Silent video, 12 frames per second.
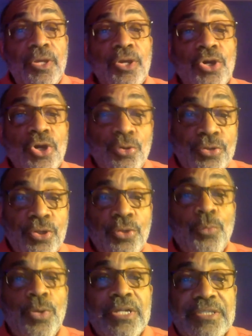go to the
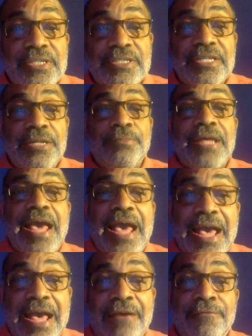ones that seem to
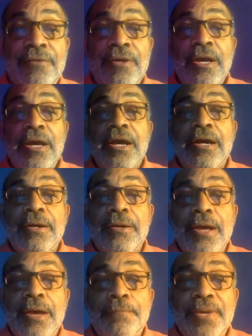have
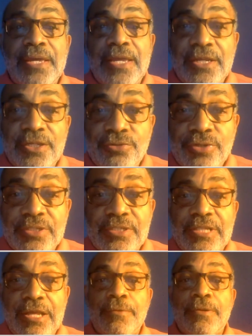a big interest
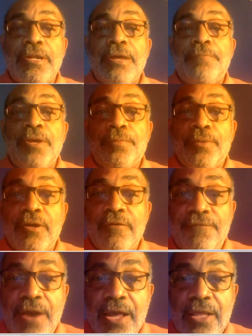that people are
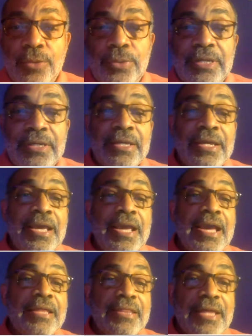following,
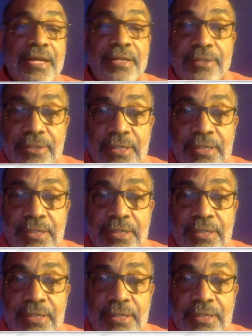and that